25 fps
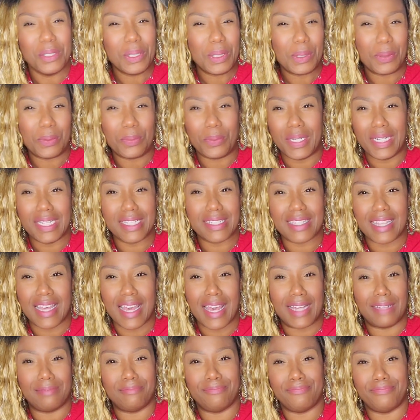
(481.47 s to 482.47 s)
what is
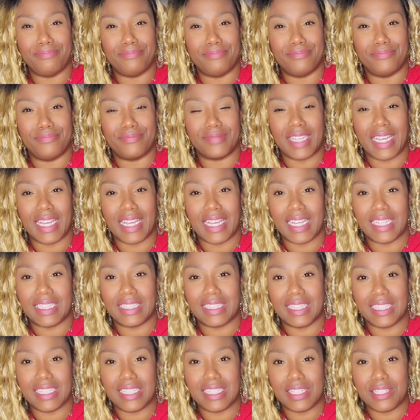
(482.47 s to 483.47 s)
that? I
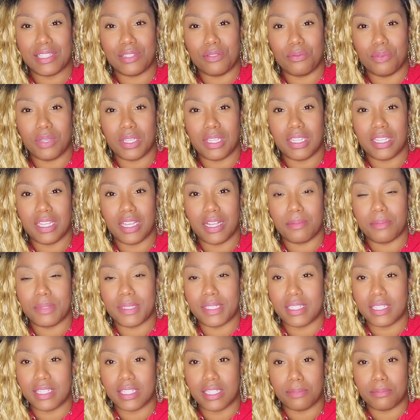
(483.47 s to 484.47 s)
got these three cups.
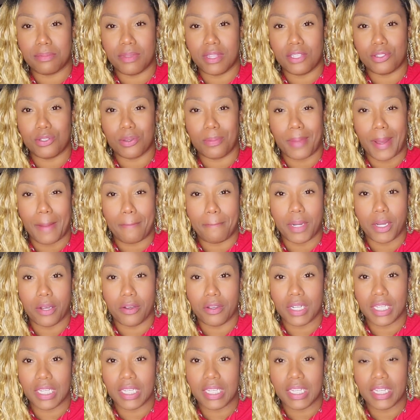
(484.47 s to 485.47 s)
These are my
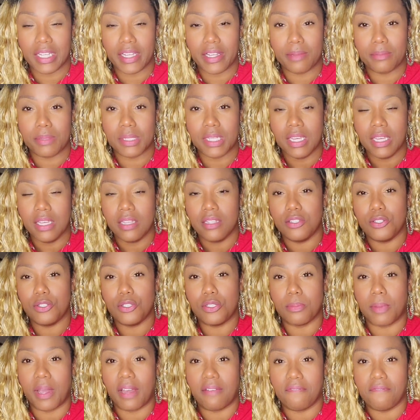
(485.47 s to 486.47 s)
party cups.
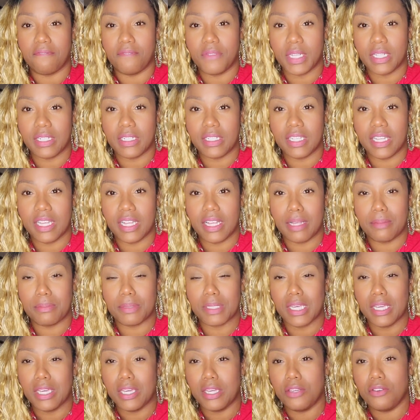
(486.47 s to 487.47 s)
These are my fun
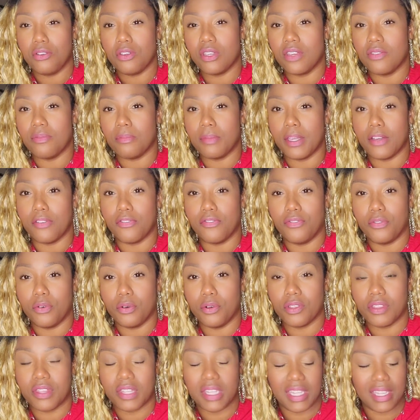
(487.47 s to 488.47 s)
cups. You're giving me a
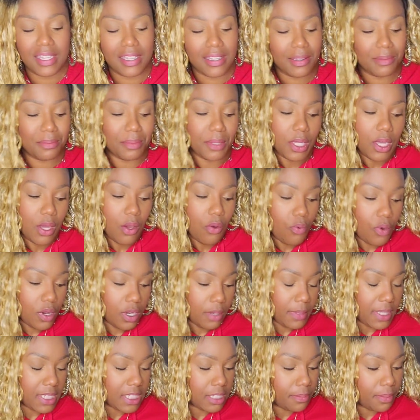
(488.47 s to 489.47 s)
fourth cup. What
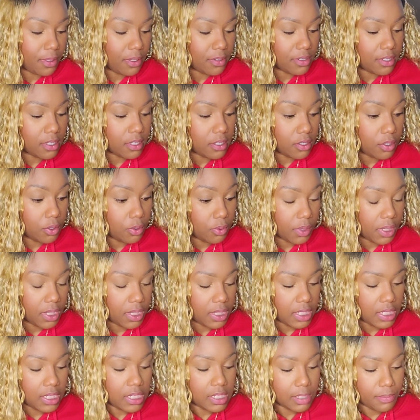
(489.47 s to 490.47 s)
am I supposed to do
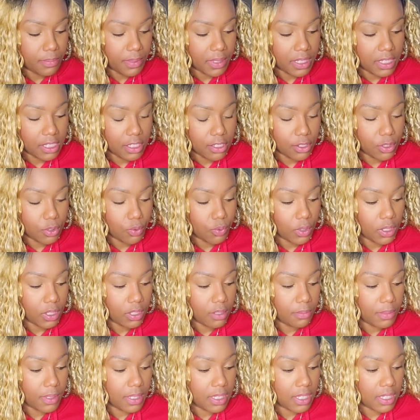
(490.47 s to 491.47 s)
with this? But this is
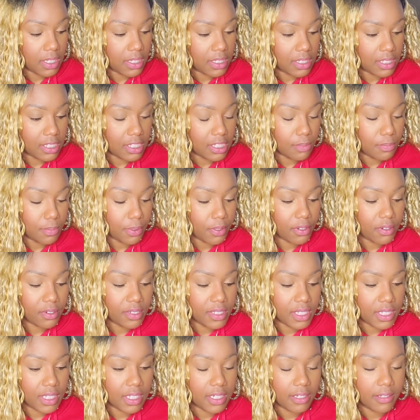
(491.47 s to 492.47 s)
really because this
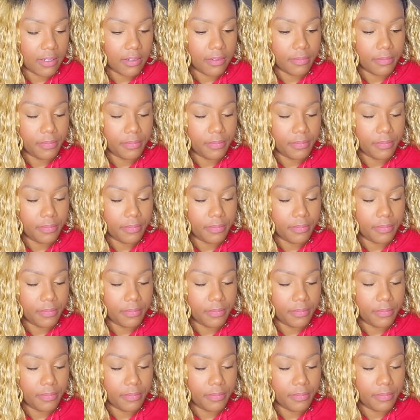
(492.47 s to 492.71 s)
person,